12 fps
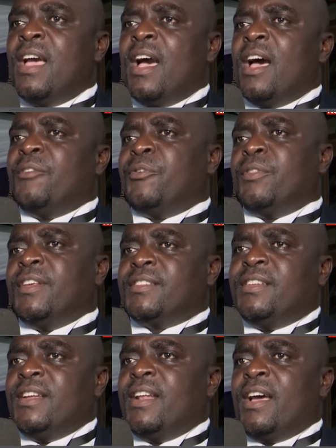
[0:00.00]
and for this
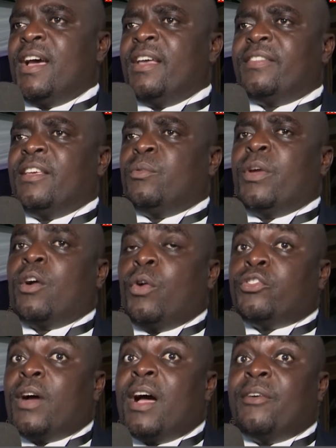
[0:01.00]
dinner, I think we are
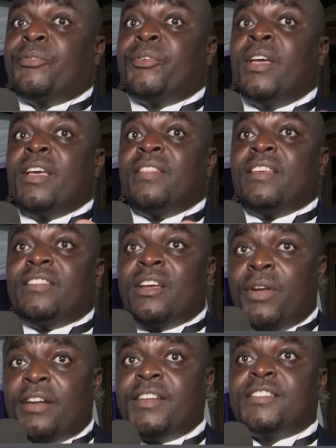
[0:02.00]
going to have the
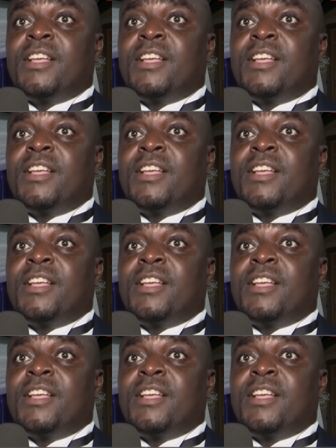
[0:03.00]
Geriatric